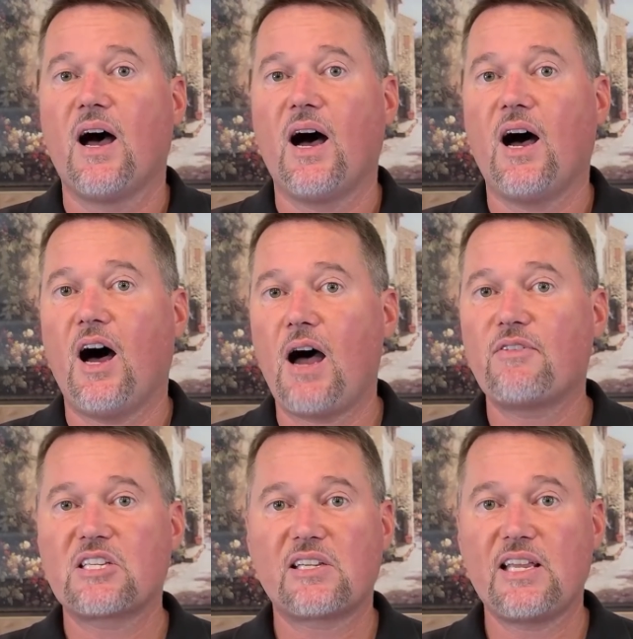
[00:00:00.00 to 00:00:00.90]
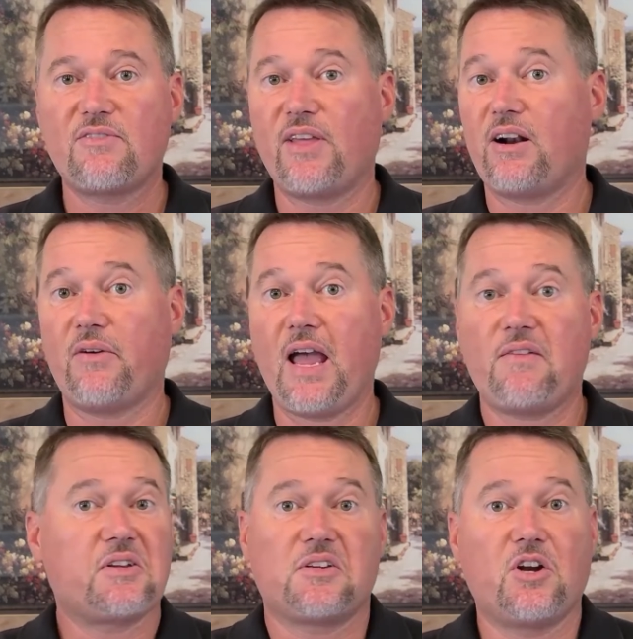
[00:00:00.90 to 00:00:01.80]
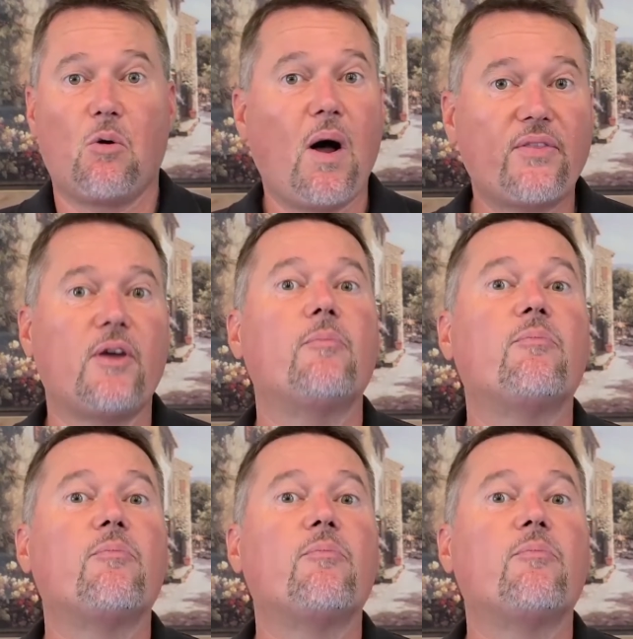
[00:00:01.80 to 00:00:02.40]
Obviously, if they don't have it, you don't want them.